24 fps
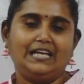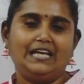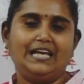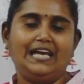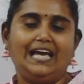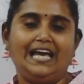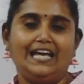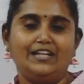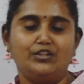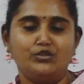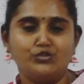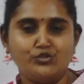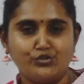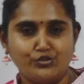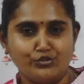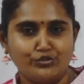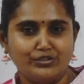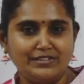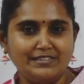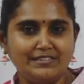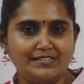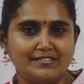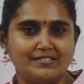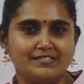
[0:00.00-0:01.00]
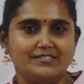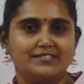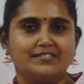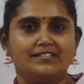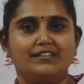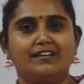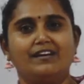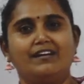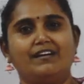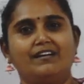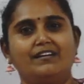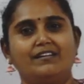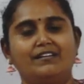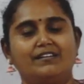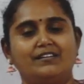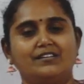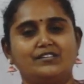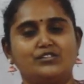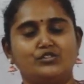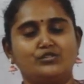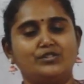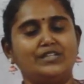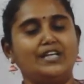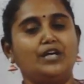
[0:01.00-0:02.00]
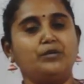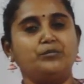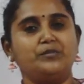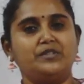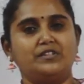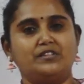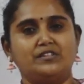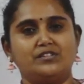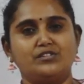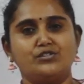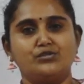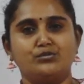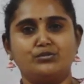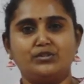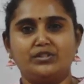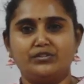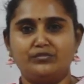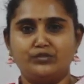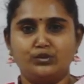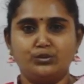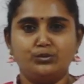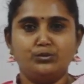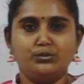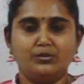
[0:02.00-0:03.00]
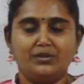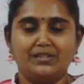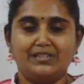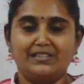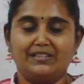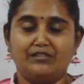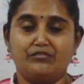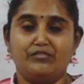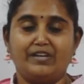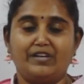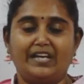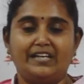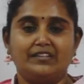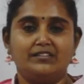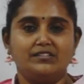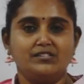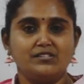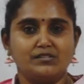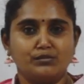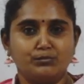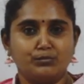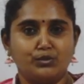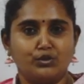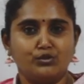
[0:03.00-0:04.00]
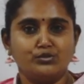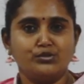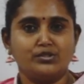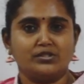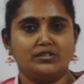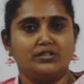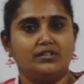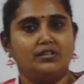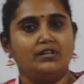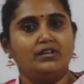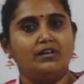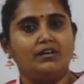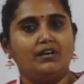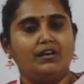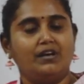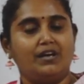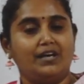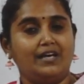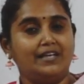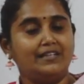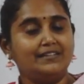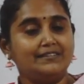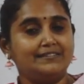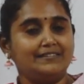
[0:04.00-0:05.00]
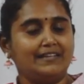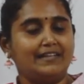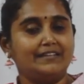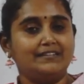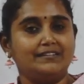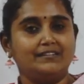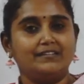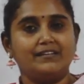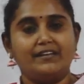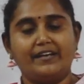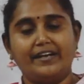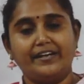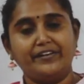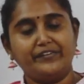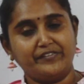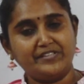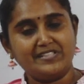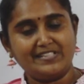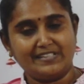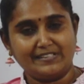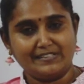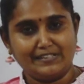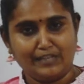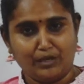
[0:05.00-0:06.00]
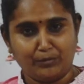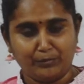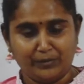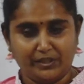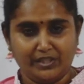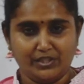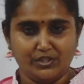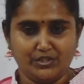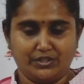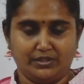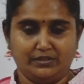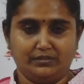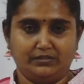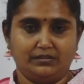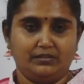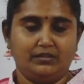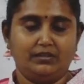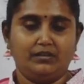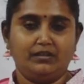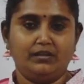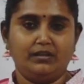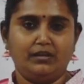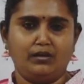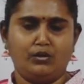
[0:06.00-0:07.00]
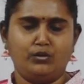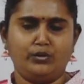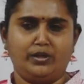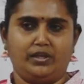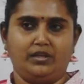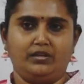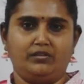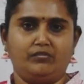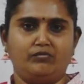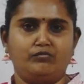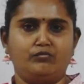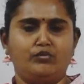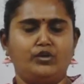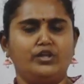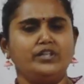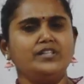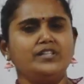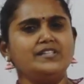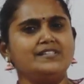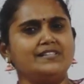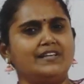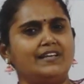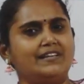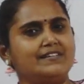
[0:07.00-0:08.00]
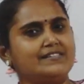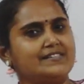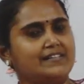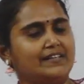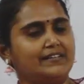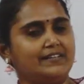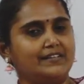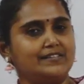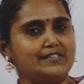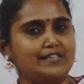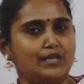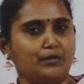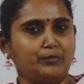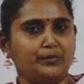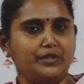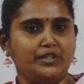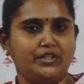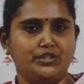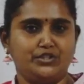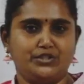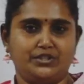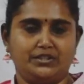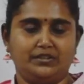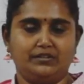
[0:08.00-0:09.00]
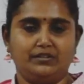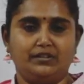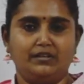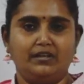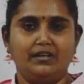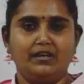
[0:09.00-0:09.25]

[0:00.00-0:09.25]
Hello students, today I am here to give you an awareness about LSAT entrance examination. Okay, what is LSAT examination?